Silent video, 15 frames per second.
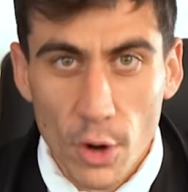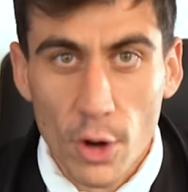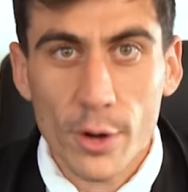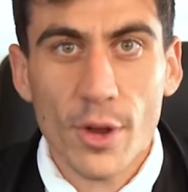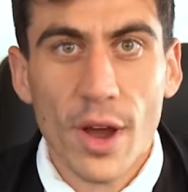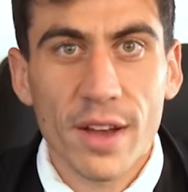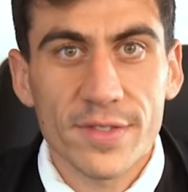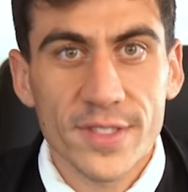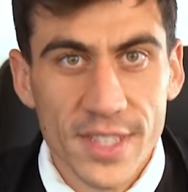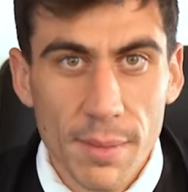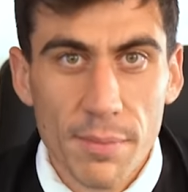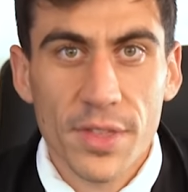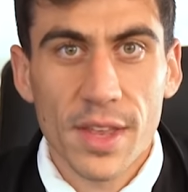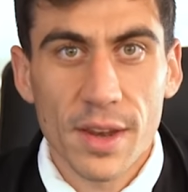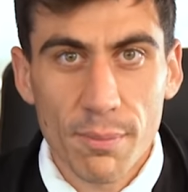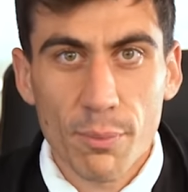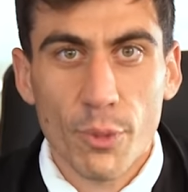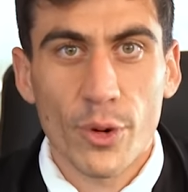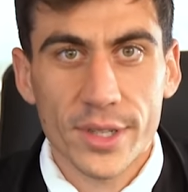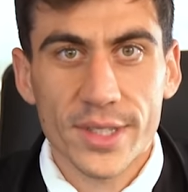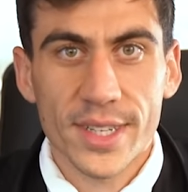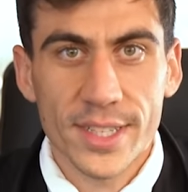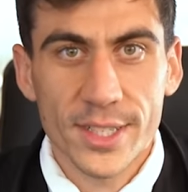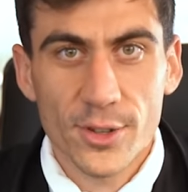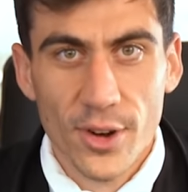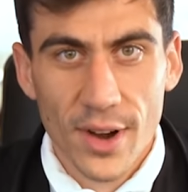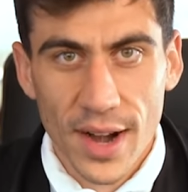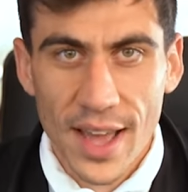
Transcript: or you have something important in your